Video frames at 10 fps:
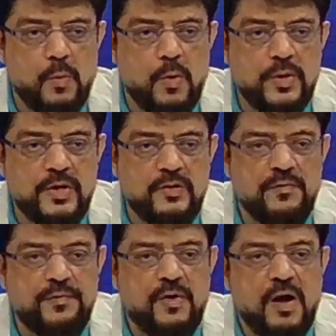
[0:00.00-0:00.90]
warning
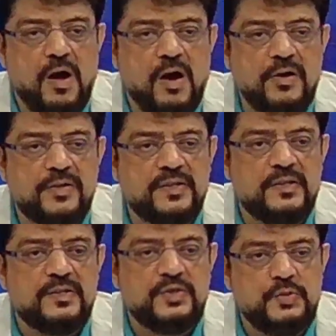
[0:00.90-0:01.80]
of higher
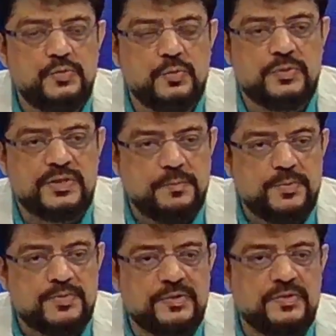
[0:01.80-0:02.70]
than usual
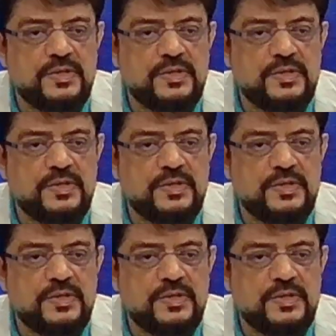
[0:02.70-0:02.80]
temperatures